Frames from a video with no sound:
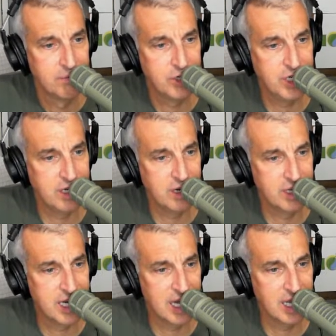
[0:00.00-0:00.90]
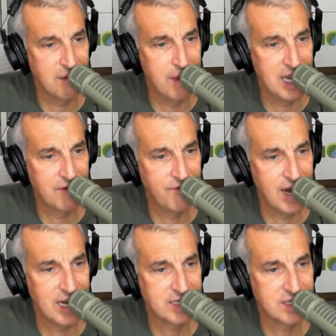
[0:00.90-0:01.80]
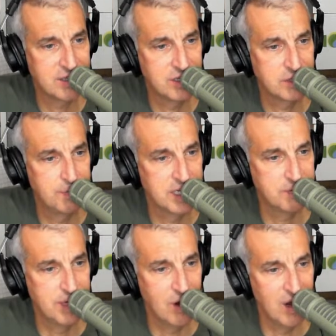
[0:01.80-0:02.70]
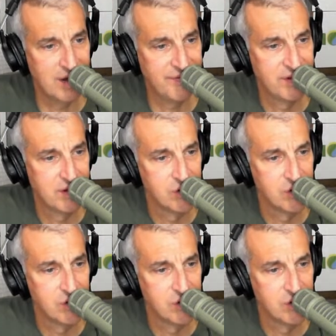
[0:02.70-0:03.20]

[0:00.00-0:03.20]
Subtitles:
Machine Gun Kelly and Megan Fox just pissed me off.